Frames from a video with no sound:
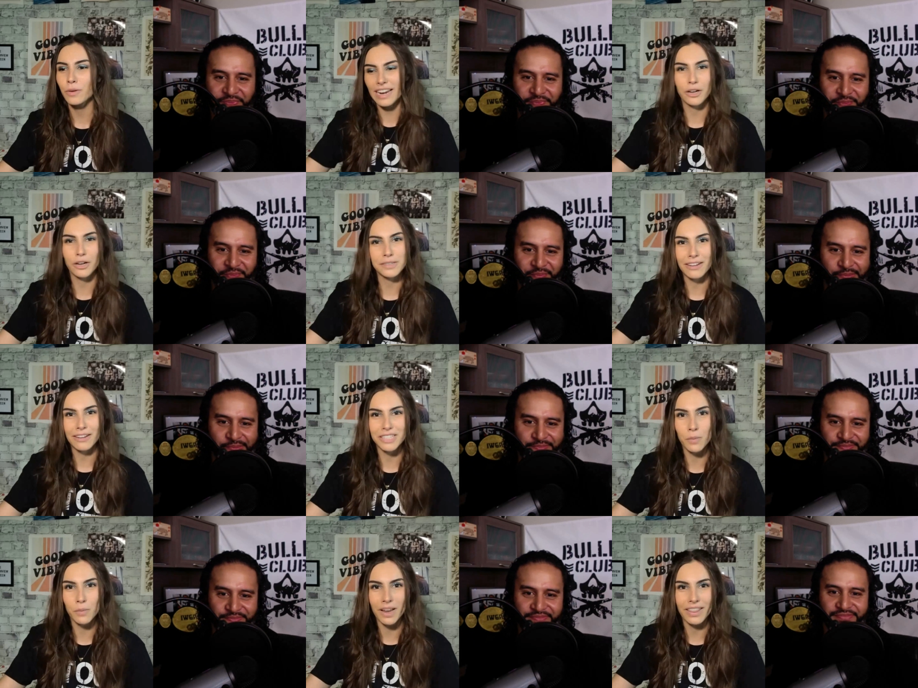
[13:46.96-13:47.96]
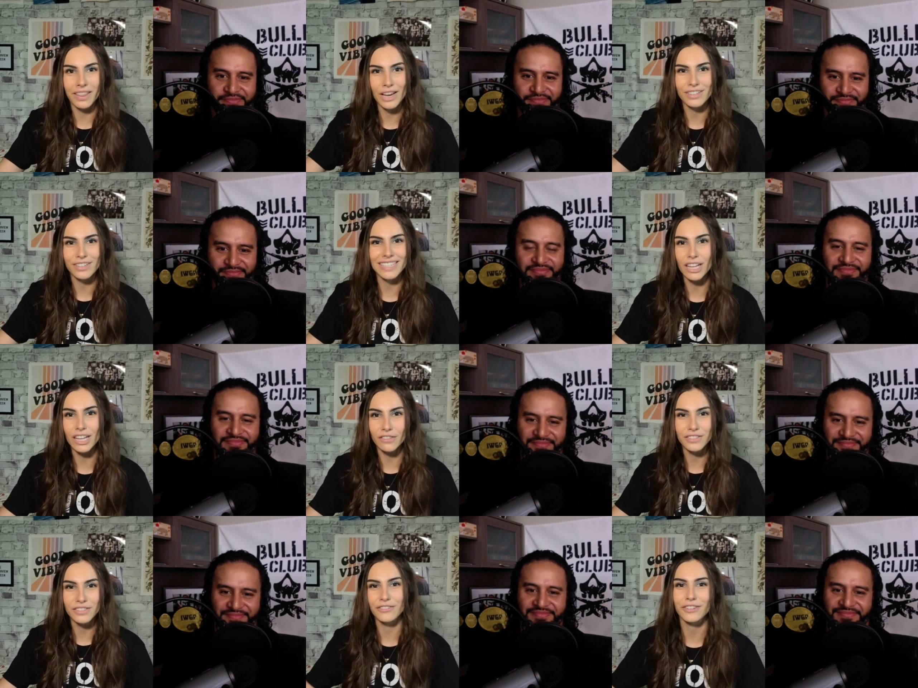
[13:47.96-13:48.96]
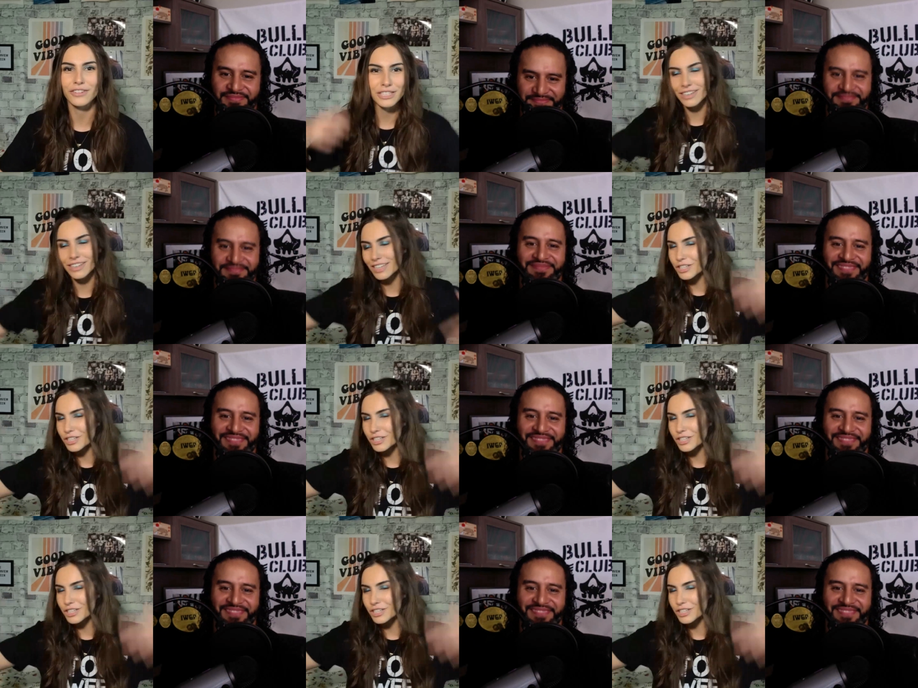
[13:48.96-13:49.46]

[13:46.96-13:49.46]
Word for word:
Speaker 1: we're narrowed down to one thing ourselves. So of course mm-hmm.